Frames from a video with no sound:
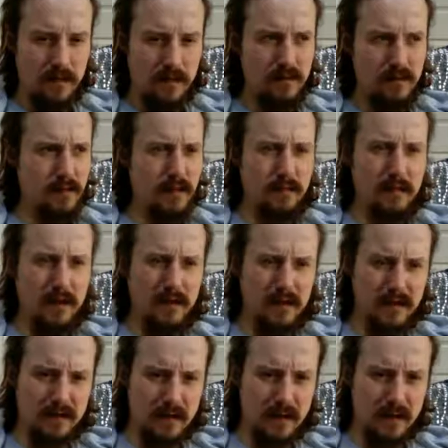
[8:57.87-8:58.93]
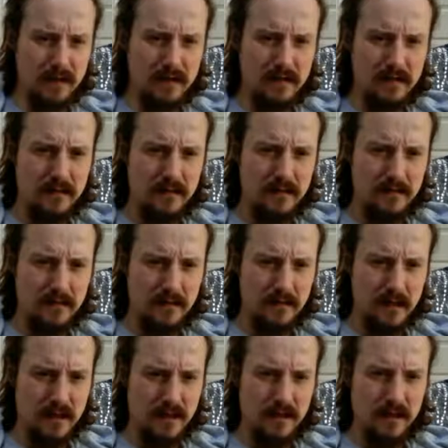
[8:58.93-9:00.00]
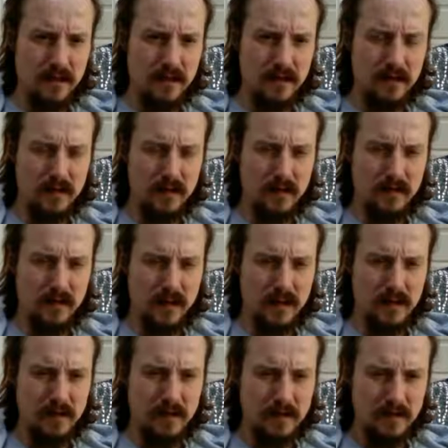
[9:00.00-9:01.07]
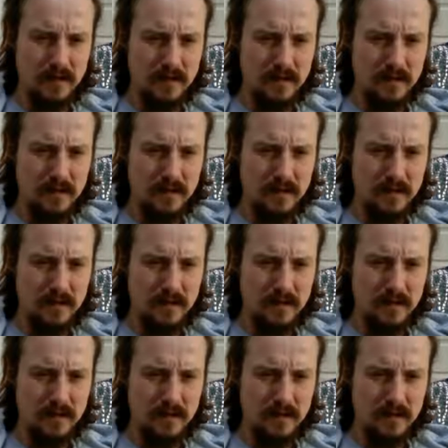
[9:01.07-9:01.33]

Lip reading: Who's really running this place? They sure don't want to show their face.